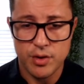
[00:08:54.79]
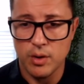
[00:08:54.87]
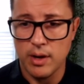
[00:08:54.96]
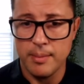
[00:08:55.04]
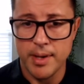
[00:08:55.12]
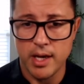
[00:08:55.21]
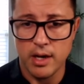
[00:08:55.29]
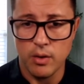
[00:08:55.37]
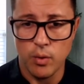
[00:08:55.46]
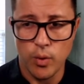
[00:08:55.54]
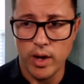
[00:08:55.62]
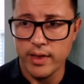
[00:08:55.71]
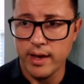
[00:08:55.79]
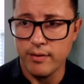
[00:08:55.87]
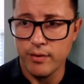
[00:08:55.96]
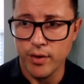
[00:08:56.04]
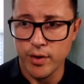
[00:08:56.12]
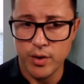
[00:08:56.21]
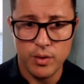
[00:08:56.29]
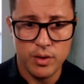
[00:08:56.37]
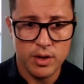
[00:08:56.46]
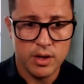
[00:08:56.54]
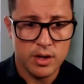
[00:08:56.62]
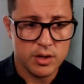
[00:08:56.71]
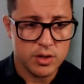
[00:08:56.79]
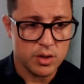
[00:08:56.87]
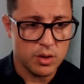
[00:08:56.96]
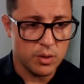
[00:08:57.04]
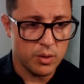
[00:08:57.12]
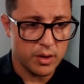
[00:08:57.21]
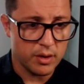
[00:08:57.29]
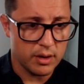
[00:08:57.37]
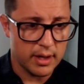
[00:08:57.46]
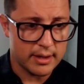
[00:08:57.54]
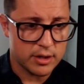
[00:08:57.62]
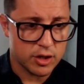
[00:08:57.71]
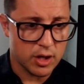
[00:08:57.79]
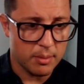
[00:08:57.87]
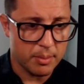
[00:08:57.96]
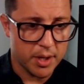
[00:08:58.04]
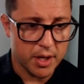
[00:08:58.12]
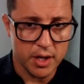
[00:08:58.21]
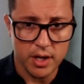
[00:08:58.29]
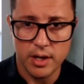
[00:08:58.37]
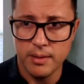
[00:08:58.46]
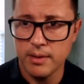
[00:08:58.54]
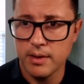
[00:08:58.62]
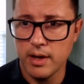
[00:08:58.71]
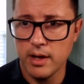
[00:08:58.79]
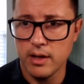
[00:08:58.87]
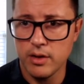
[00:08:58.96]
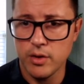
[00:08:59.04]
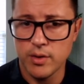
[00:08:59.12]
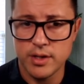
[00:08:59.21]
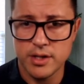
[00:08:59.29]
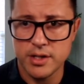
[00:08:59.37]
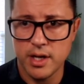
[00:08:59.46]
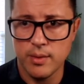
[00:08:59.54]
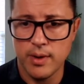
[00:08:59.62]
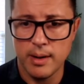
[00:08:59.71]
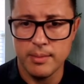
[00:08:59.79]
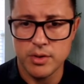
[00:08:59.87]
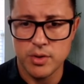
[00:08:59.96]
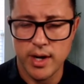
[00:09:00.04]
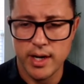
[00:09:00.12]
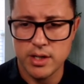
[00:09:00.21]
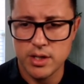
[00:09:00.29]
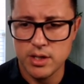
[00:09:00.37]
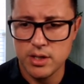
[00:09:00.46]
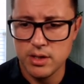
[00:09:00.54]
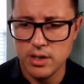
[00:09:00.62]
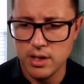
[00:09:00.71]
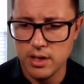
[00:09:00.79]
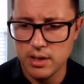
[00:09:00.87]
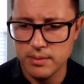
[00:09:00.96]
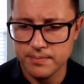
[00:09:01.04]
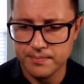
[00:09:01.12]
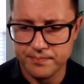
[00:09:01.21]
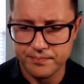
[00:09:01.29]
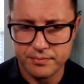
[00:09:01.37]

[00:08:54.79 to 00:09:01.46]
So let me run that for you. So let's stop here, and you understand what I'm trying to do here.